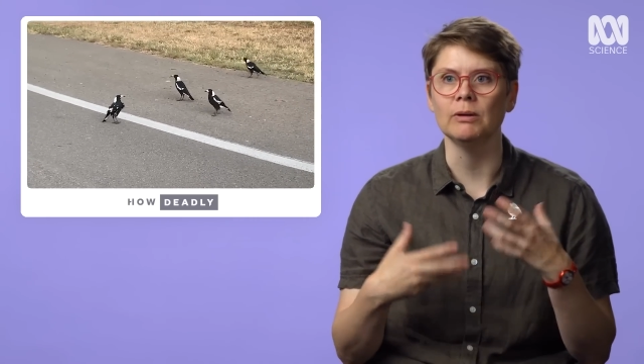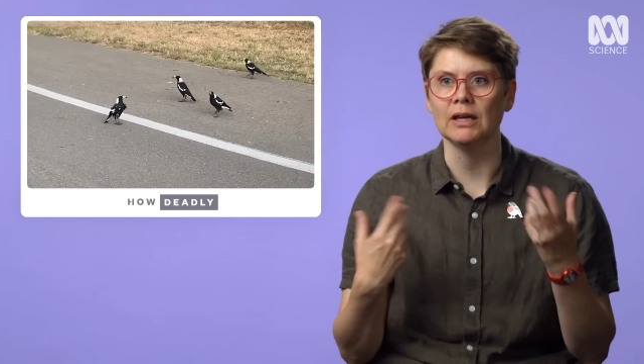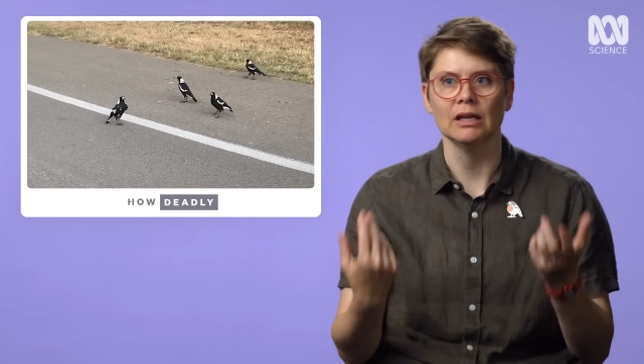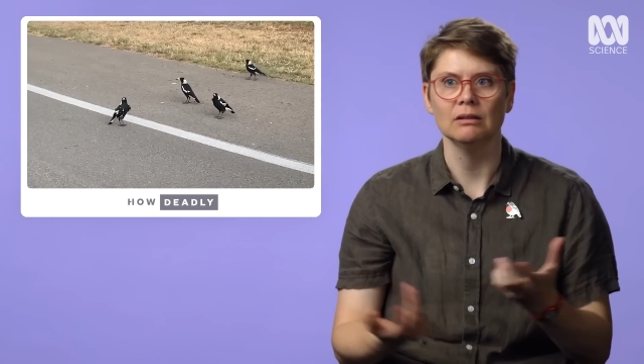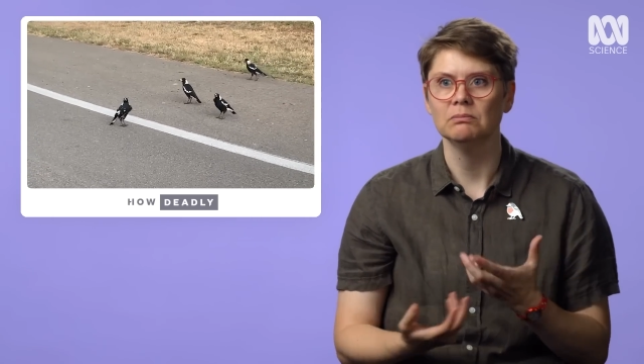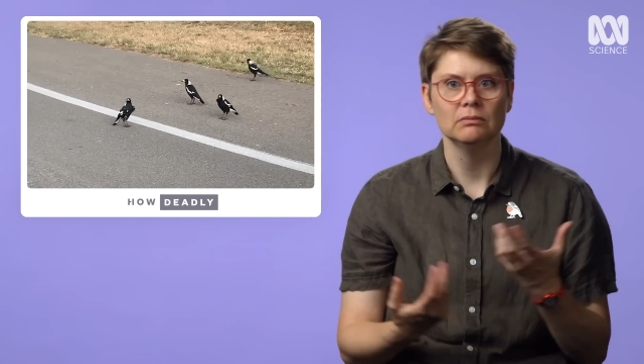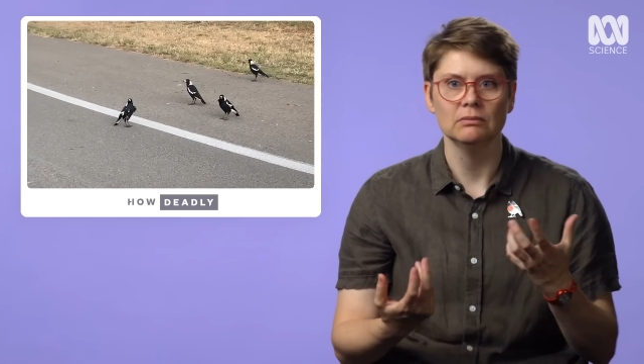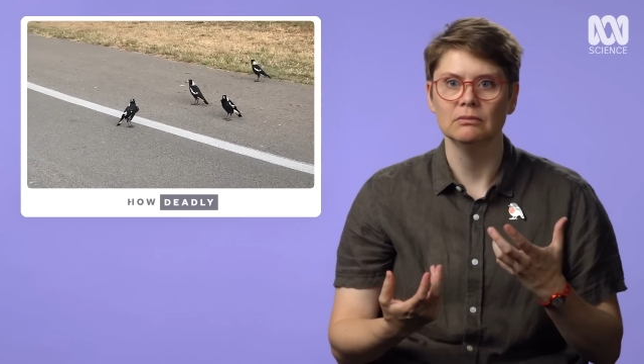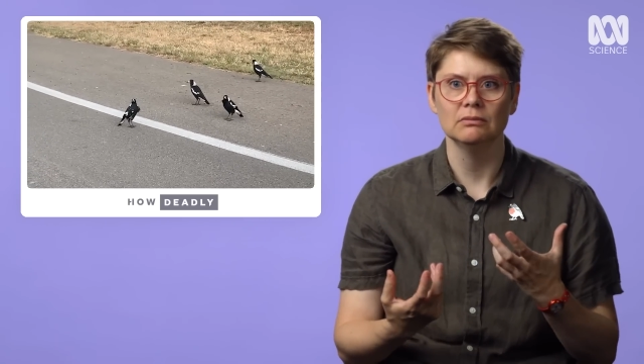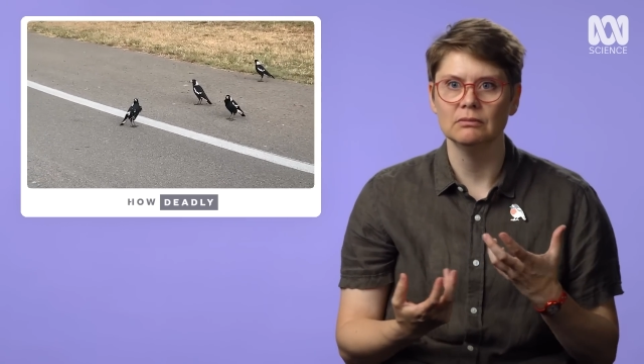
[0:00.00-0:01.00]
be
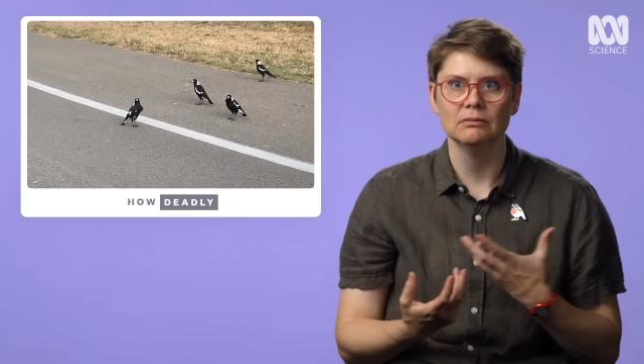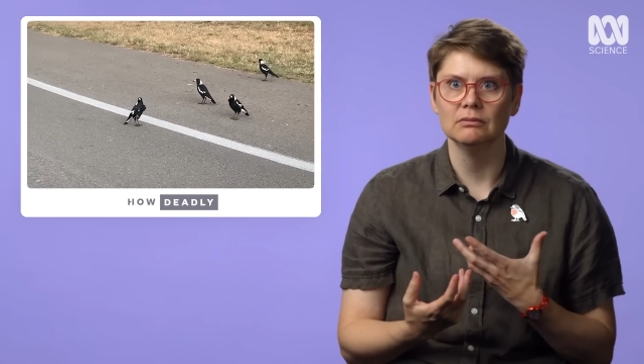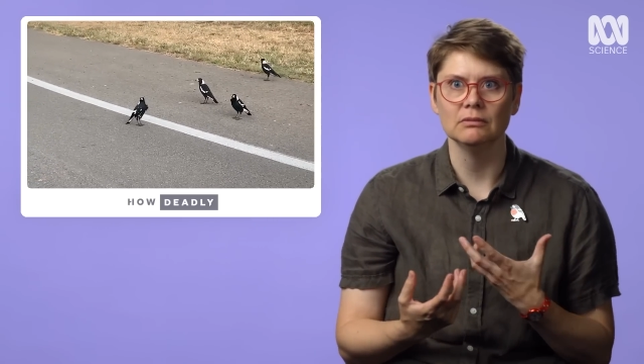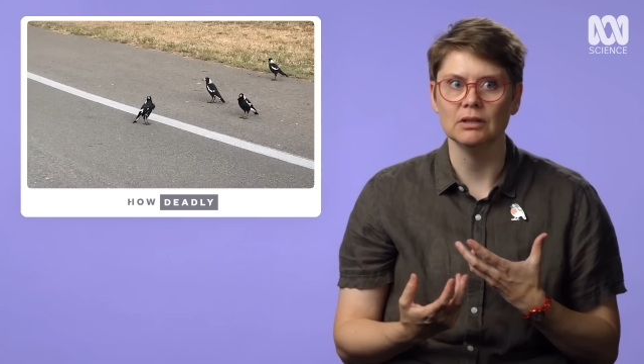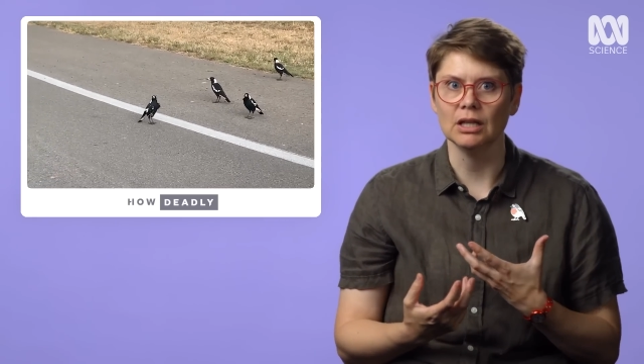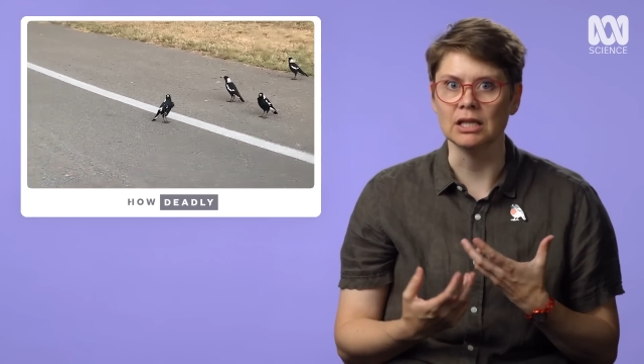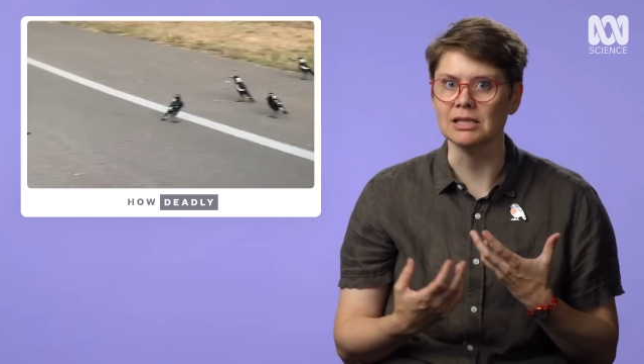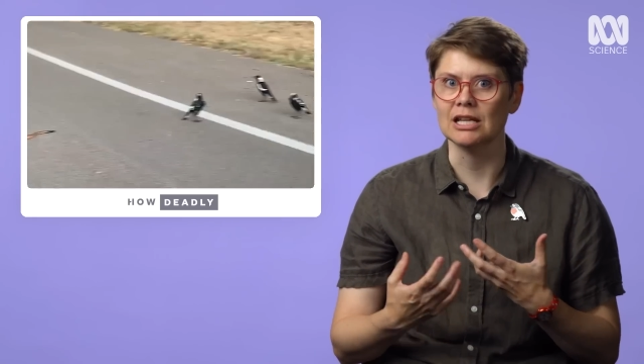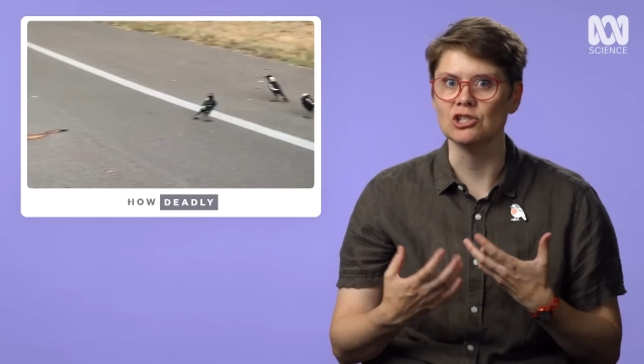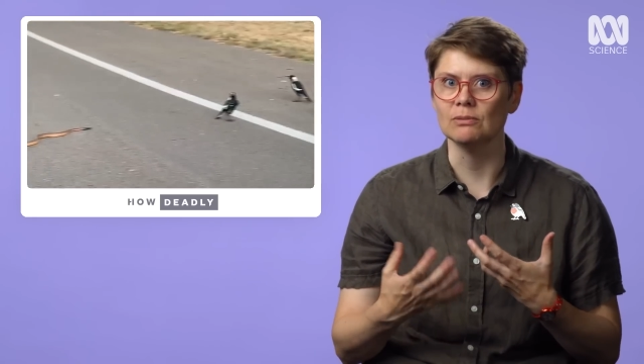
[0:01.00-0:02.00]

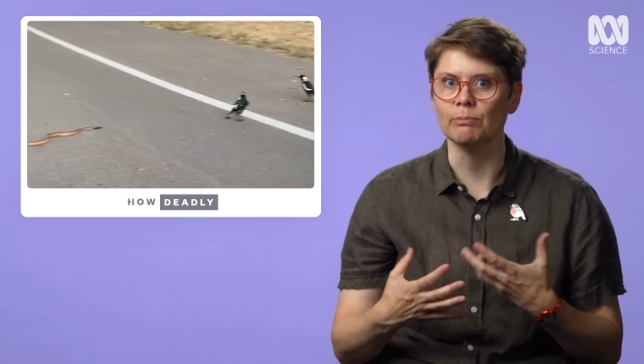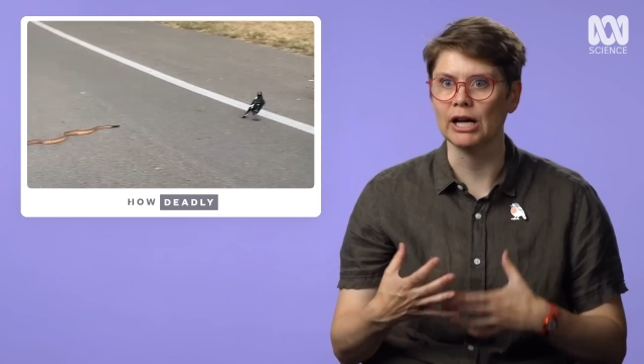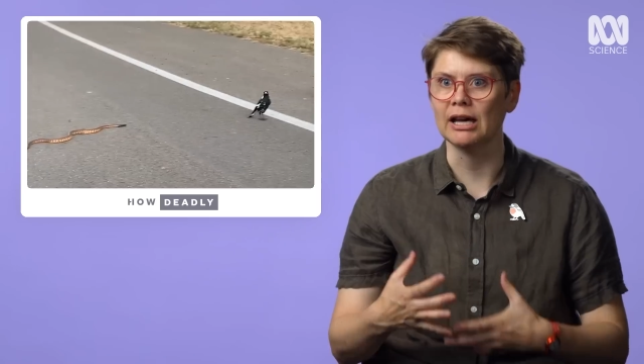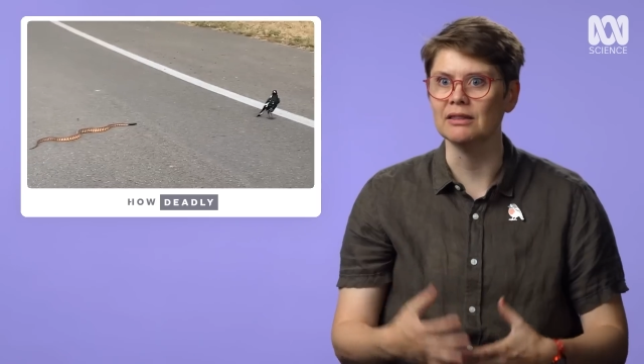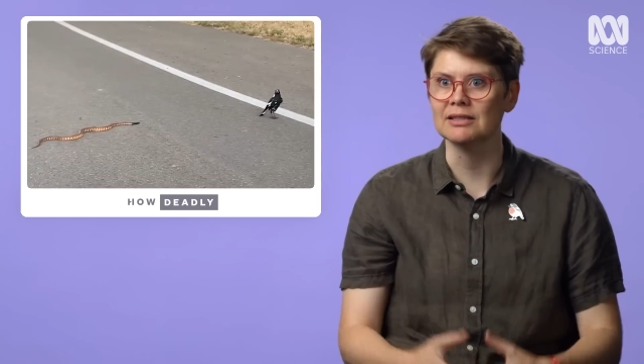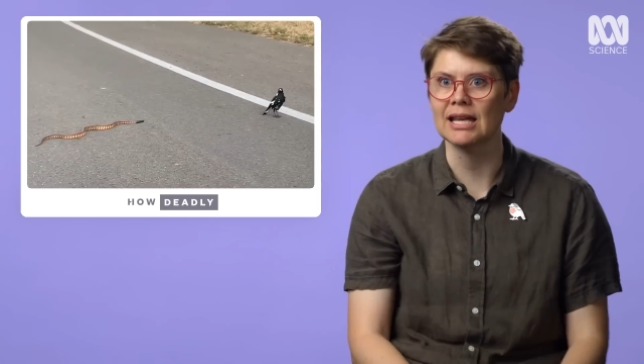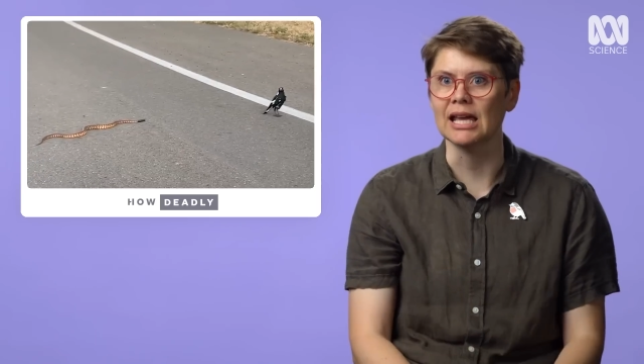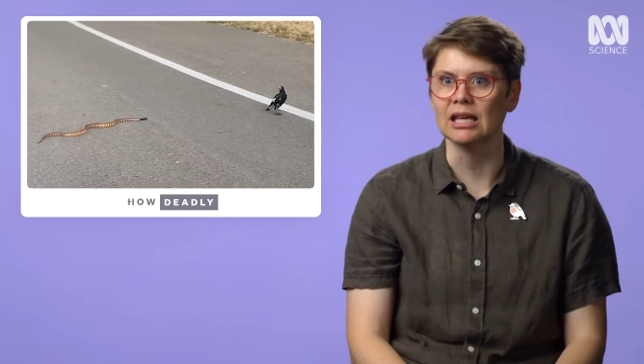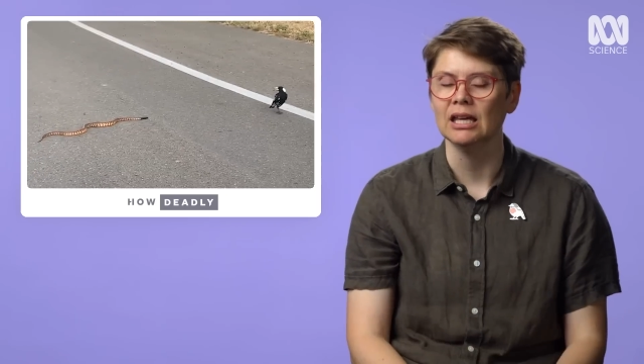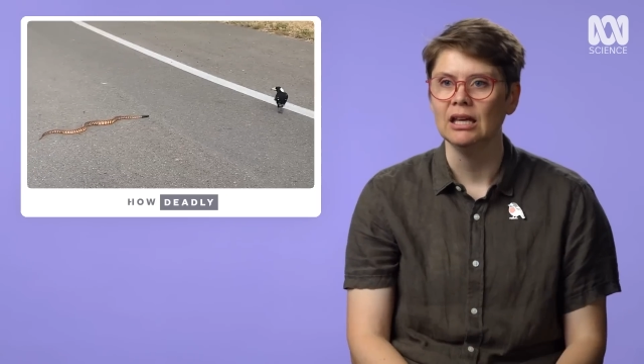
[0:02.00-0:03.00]
endangered by the
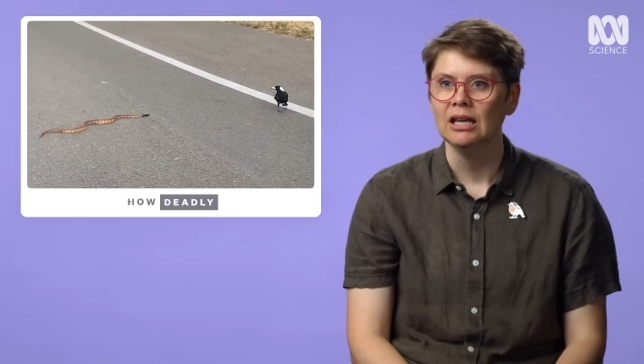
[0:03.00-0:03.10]
snake.